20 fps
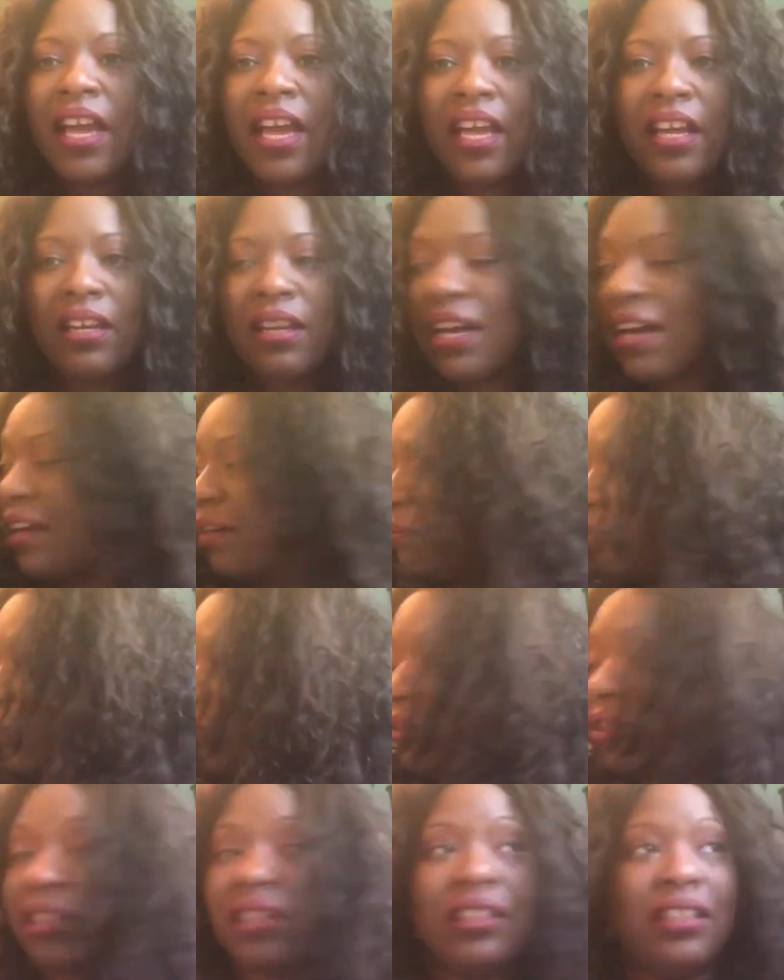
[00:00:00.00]
and I'm
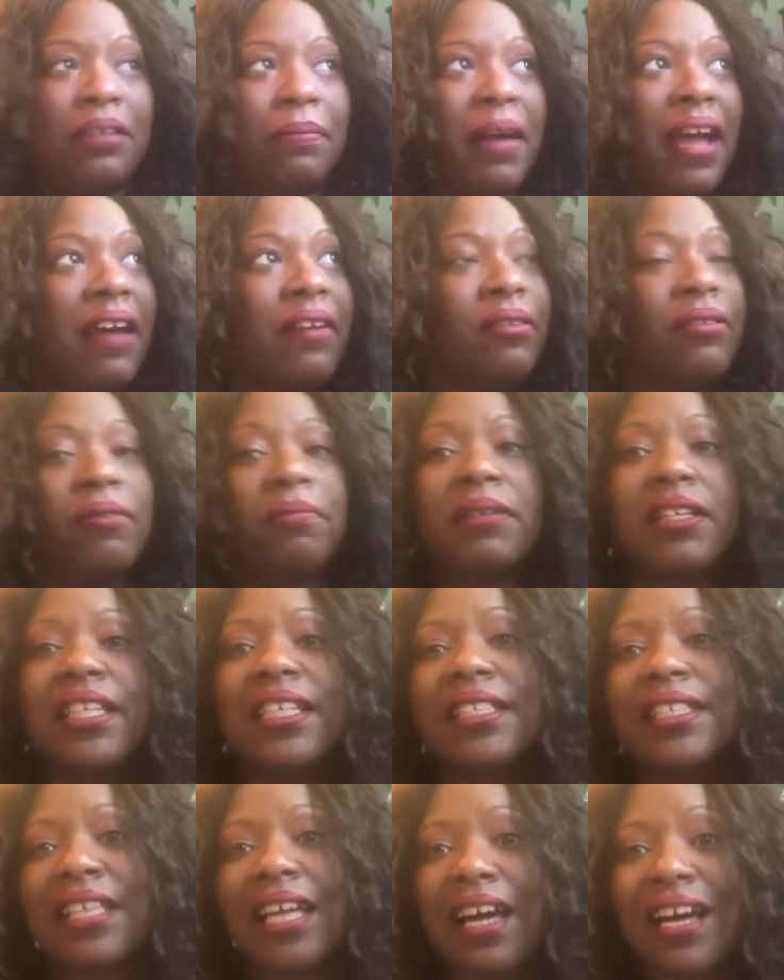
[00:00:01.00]
doing it in the bathroom
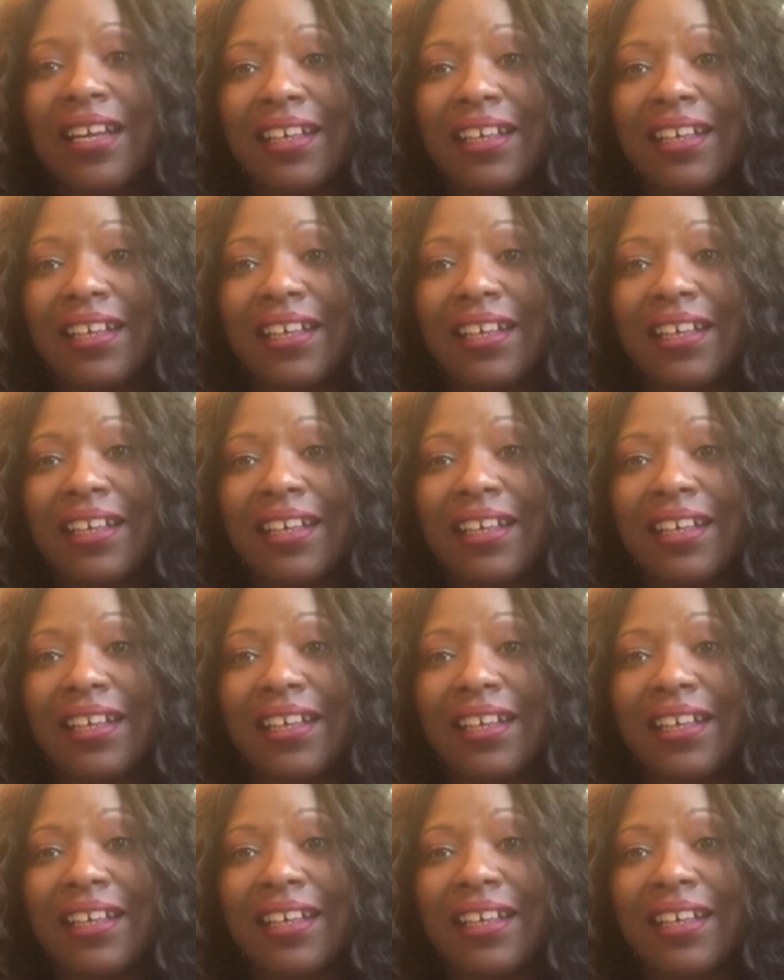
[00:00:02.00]
because